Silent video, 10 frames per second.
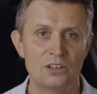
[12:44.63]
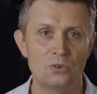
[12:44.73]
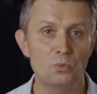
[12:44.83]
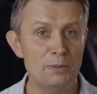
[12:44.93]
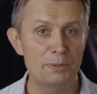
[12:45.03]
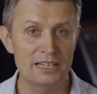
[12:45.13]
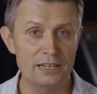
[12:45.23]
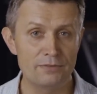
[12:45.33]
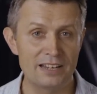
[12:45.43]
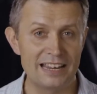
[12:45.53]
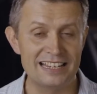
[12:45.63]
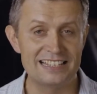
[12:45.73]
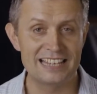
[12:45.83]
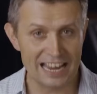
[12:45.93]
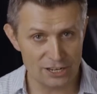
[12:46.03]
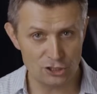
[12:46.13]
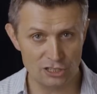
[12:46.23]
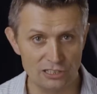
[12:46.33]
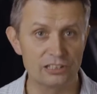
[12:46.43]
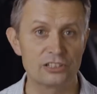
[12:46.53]
We believe
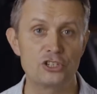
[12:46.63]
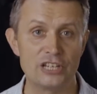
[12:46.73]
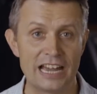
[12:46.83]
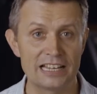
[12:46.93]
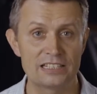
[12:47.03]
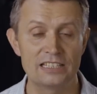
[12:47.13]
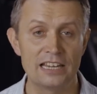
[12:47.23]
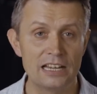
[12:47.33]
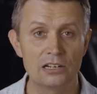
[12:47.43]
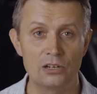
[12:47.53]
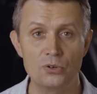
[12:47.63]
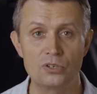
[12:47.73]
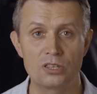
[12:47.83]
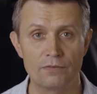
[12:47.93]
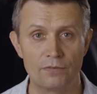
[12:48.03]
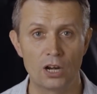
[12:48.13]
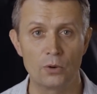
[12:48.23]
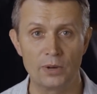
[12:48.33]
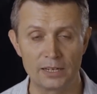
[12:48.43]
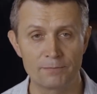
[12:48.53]
intentional chat includes the
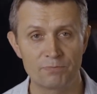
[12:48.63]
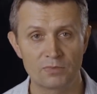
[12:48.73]
following.